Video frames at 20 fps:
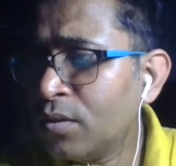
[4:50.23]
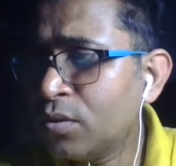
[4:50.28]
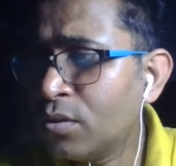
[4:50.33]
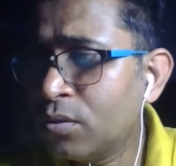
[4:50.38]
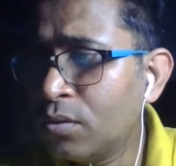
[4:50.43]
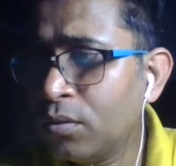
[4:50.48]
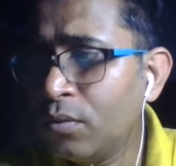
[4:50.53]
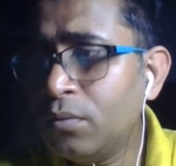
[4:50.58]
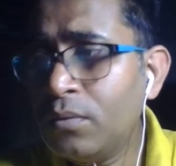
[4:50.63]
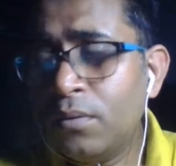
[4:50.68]

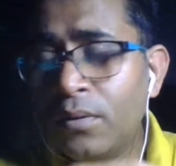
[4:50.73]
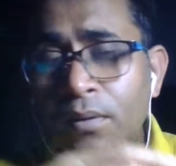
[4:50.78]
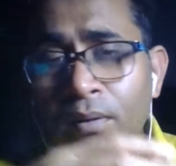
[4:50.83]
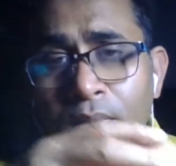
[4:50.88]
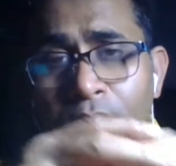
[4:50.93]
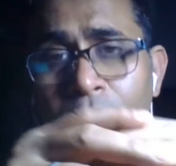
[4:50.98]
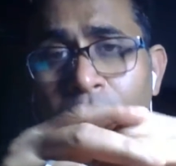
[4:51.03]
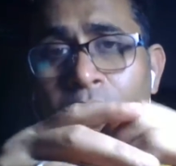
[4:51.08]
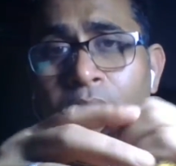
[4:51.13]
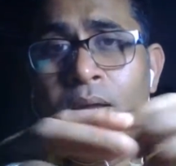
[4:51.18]
So
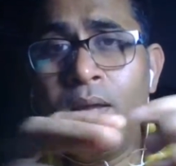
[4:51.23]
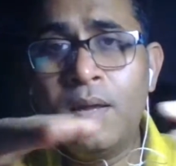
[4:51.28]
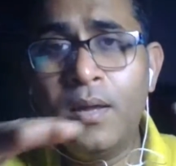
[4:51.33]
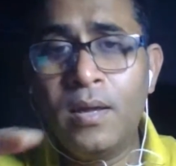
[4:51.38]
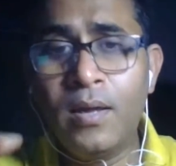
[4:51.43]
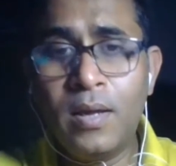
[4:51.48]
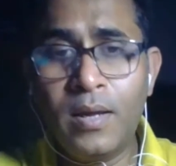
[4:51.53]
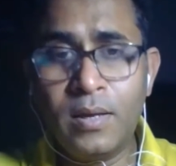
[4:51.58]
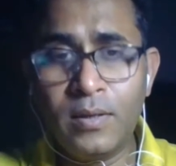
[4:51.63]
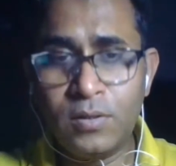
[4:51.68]

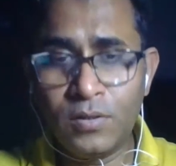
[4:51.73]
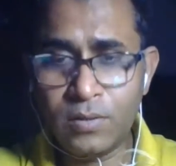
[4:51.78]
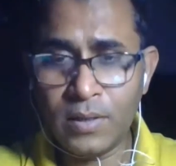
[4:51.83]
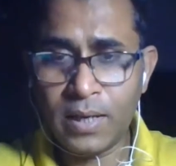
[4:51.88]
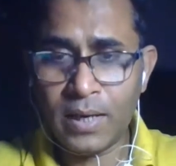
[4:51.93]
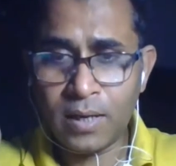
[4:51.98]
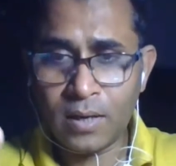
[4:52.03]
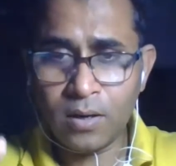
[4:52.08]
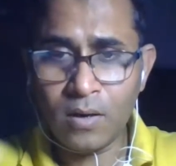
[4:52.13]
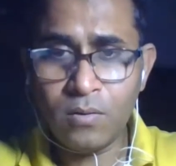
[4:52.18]
so
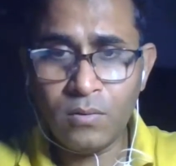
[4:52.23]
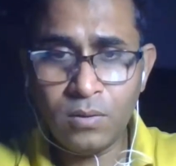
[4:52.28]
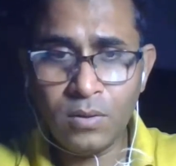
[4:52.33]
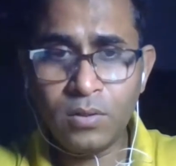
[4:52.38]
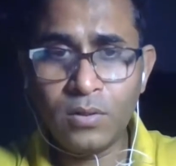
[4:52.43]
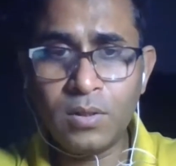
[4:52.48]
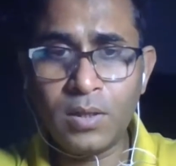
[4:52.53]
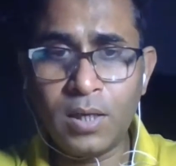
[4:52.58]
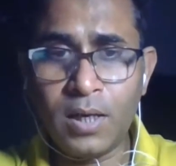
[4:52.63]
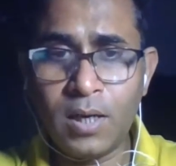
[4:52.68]
around
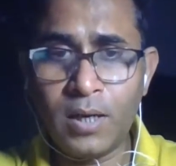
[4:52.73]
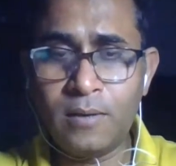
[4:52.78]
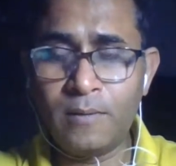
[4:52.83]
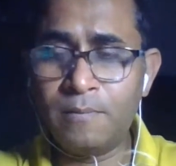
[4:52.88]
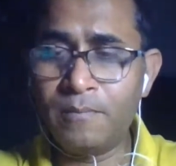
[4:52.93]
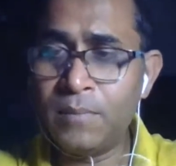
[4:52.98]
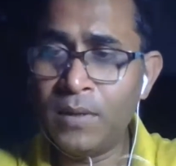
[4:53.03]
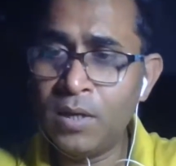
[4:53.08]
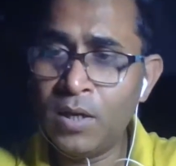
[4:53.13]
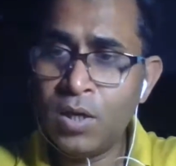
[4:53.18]
your
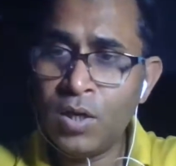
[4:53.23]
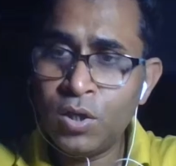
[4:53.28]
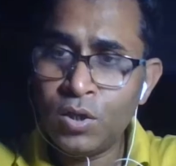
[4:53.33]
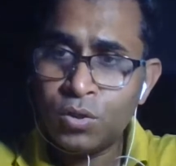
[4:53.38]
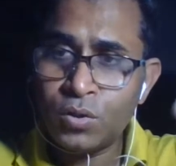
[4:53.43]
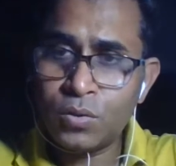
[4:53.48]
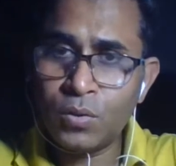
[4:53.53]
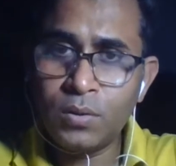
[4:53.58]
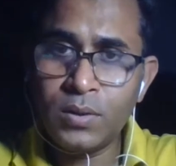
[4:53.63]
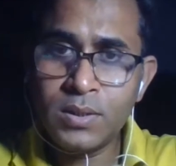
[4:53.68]
hub,
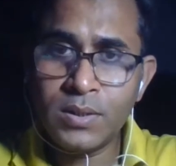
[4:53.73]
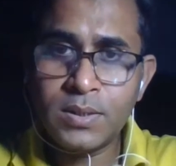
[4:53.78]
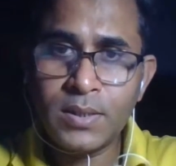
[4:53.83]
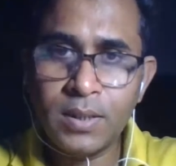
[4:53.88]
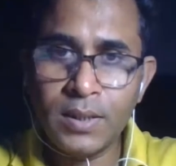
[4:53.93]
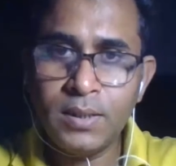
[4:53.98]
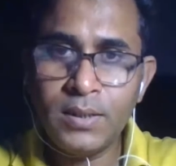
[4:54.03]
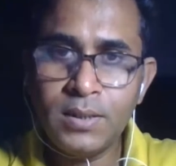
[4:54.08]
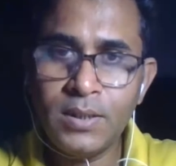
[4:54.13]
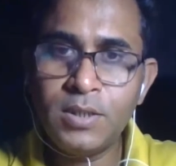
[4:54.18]
slowly and
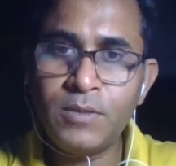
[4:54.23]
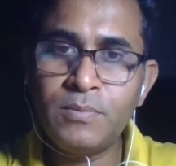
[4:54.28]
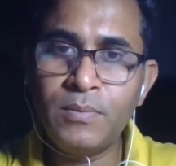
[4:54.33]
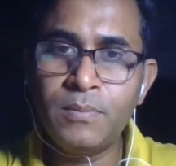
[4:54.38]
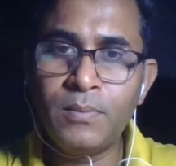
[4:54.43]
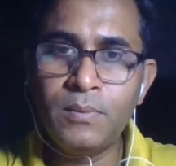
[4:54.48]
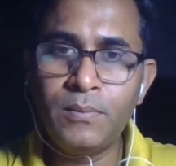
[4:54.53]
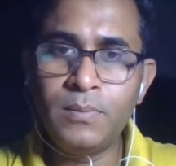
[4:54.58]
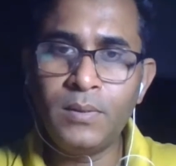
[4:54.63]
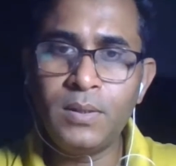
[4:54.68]
slowly, these
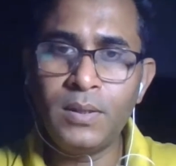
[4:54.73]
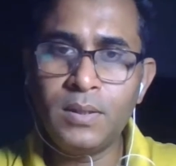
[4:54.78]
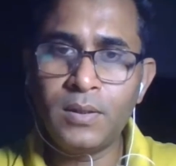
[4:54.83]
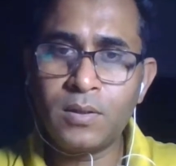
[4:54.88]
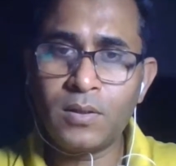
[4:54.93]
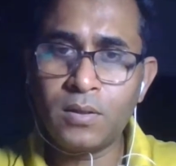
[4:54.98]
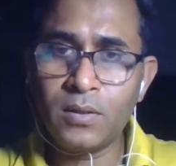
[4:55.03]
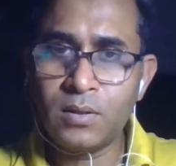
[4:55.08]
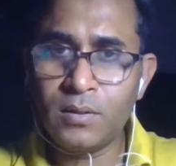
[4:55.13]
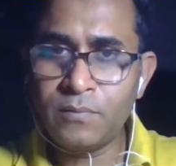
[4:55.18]
people will
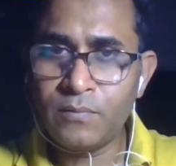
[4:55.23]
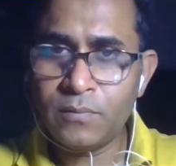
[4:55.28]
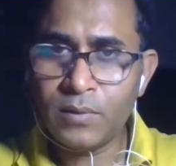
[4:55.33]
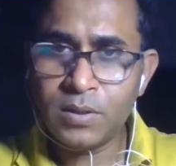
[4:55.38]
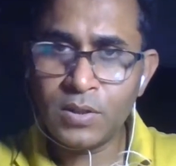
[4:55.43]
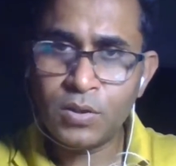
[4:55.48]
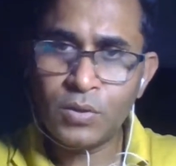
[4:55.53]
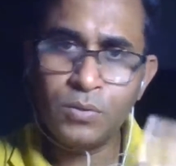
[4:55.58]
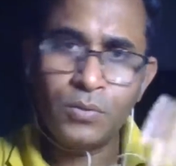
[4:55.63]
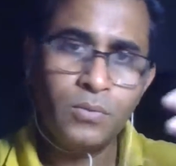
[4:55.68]

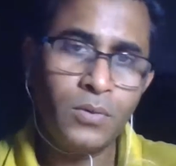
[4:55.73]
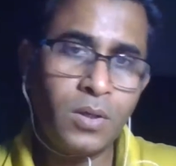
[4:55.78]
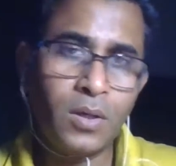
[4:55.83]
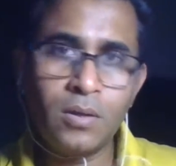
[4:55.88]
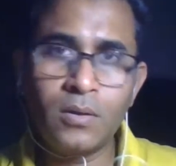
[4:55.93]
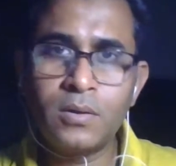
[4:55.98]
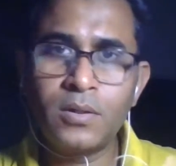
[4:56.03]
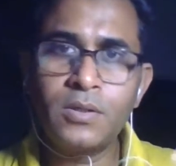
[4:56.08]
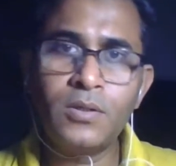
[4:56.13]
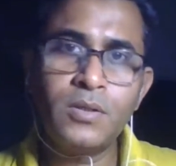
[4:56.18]
once you do
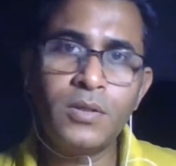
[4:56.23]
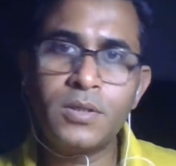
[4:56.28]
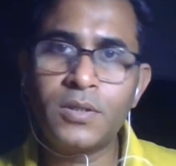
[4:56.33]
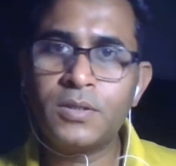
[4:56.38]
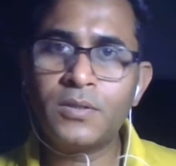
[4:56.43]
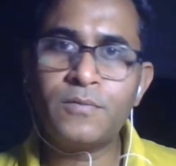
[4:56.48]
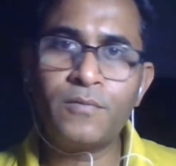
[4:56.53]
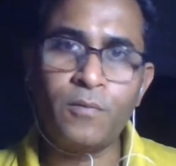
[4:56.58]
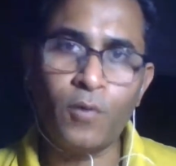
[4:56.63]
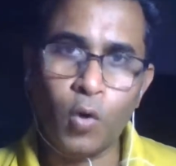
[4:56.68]

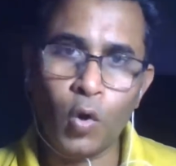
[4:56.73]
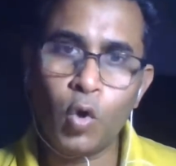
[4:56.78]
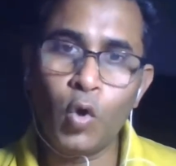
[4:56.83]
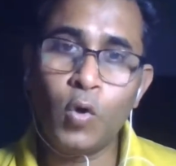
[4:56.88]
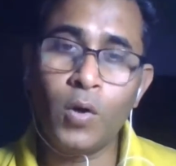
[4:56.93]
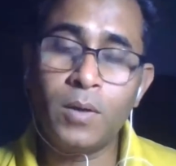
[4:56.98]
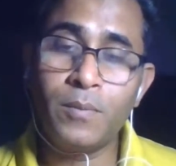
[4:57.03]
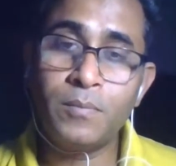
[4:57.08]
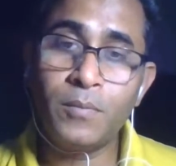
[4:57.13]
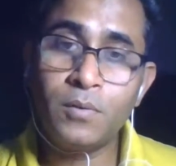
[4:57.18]
continuous
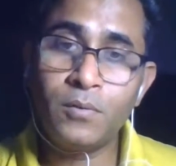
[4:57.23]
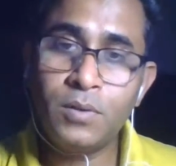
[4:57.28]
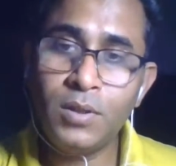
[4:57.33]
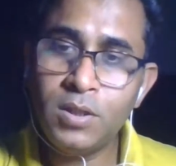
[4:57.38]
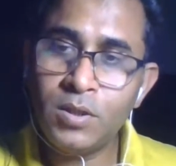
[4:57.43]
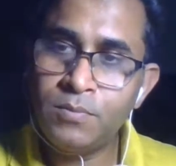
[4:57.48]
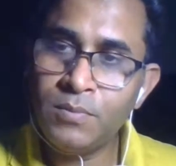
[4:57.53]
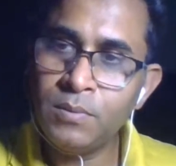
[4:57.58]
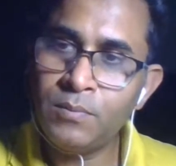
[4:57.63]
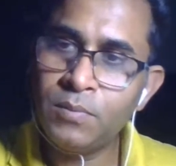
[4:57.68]
follow up, now
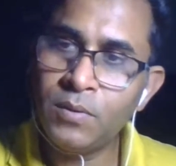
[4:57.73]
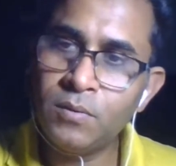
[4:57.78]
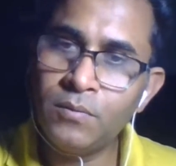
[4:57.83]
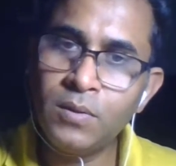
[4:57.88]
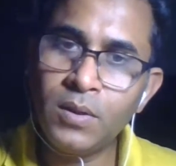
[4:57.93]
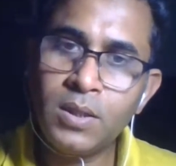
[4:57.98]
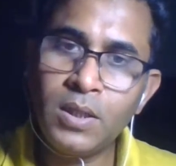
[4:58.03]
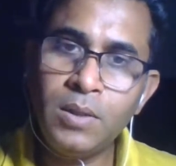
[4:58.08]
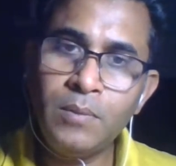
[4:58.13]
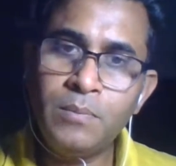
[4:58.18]
these people
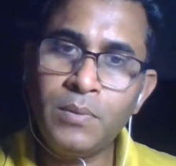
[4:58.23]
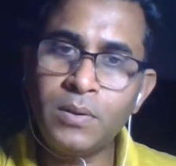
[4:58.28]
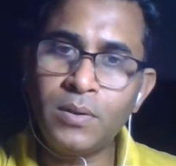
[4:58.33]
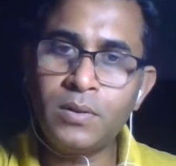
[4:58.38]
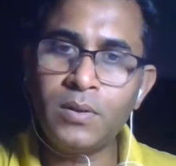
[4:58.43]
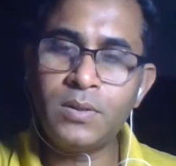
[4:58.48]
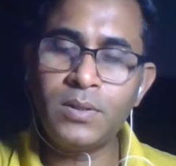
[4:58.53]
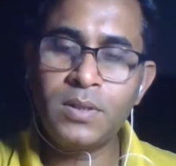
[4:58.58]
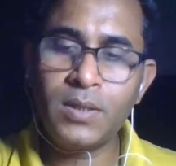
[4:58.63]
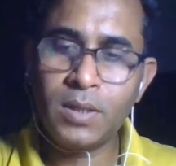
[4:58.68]
will keep
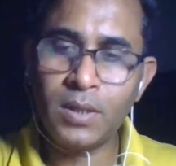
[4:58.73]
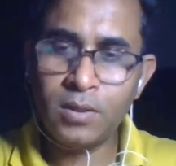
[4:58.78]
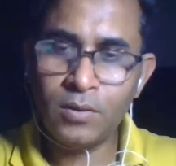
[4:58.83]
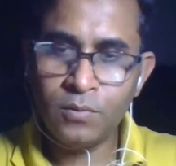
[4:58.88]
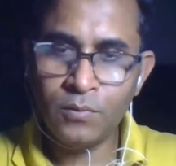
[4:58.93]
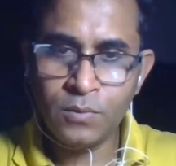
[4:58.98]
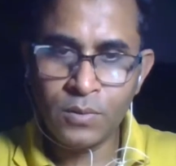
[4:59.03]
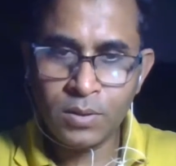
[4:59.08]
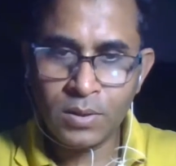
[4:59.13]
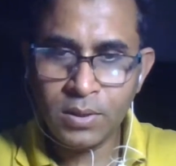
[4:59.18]
increasing, and
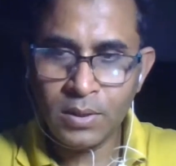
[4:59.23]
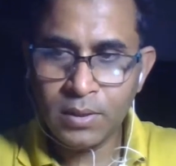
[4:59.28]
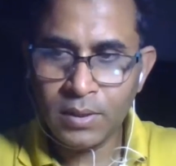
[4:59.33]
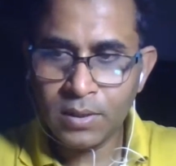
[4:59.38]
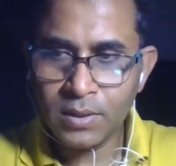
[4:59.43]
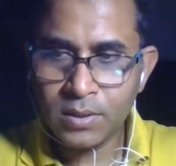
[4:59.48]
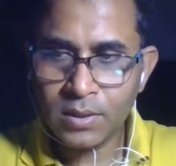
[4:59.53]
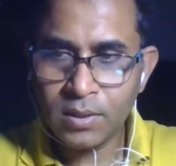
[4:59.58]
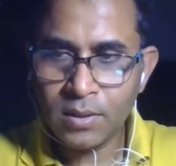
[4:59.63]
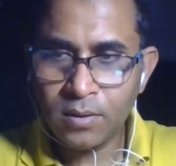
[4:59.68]
you will see
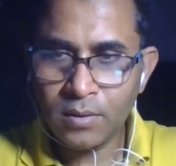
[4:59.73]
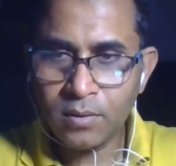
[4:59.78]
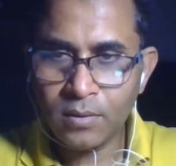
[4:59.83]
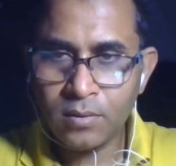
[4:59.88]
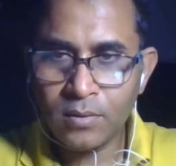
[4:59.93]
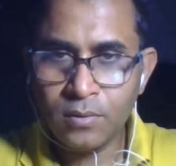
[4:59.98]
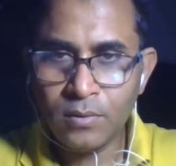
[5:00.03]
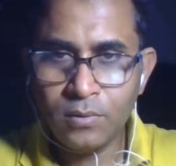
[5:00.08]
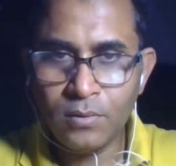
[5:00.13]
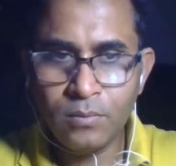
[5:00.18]
there is a
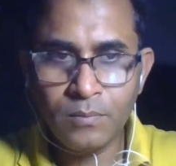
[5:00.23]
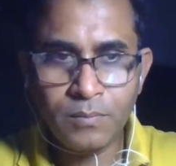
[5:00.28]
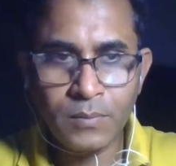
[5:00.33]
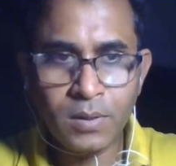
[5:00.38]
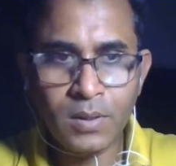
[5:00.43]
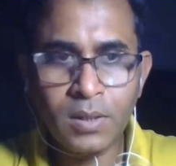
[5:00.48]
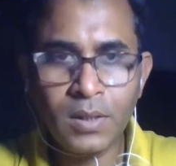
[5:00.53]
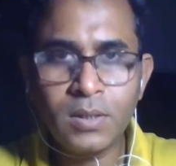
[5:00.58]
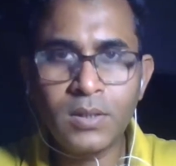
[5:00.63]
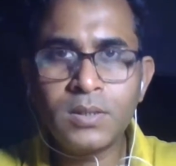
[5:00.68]

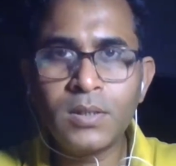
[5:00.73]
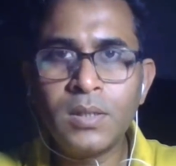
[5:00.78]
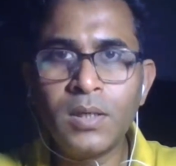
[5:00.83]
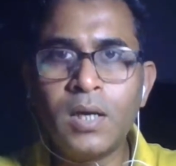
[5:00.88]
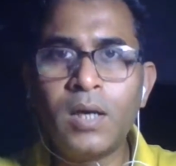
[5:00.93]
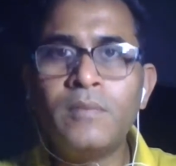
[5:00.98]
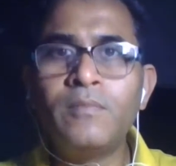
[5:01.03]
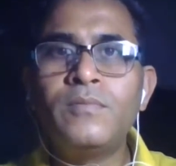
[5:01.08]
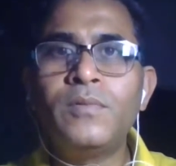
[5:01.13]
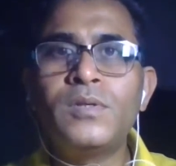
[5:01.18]
there is a
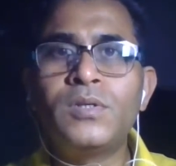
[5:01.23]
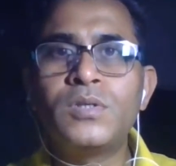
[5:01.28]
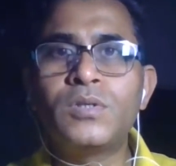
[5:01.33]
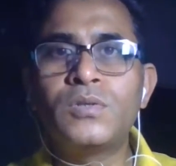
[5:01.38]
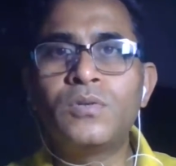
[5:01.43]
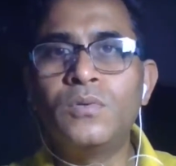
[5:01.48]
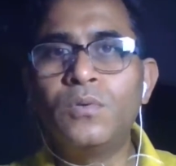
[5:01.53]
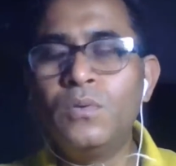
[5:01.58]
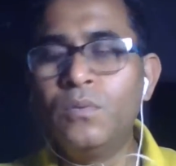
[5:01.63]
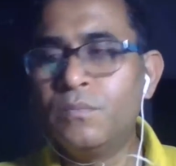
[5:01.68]
hub which
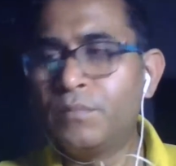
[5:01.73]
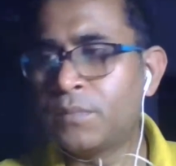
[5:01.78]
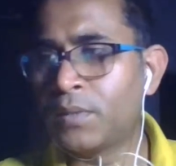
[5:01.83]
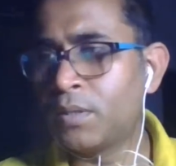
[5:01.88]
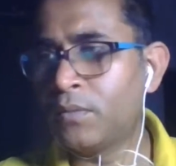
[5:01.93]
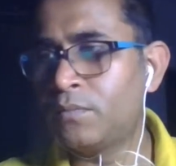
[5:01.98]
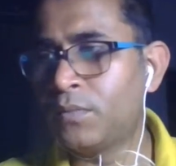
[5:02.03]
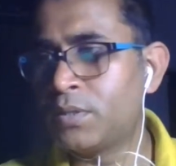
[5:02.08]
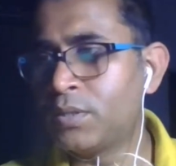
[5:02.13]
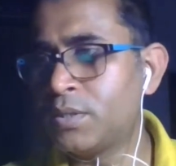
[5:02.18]

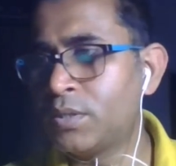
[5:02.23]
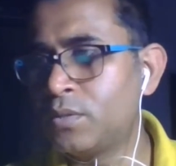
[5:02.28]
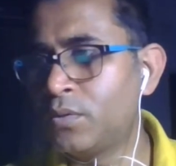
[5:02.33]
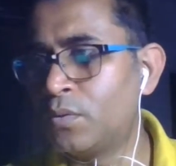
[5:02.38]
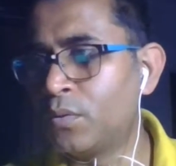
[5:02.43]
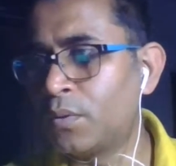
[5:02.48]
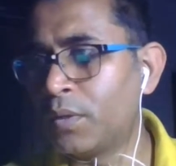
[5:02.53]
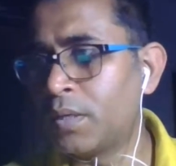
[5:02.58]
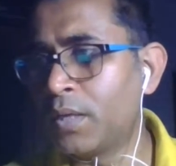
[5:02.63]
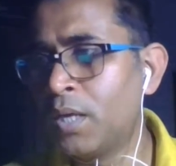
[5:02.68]
is
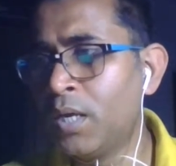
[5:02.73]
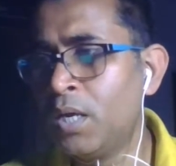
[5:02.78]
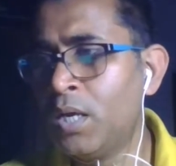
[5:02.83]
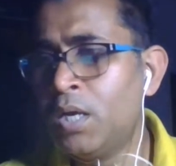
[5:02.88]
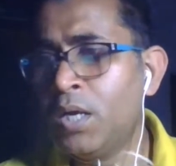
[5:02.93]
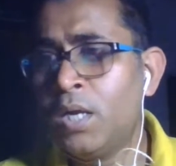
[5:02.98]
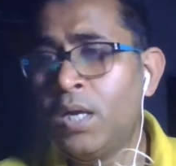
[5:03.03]
growing,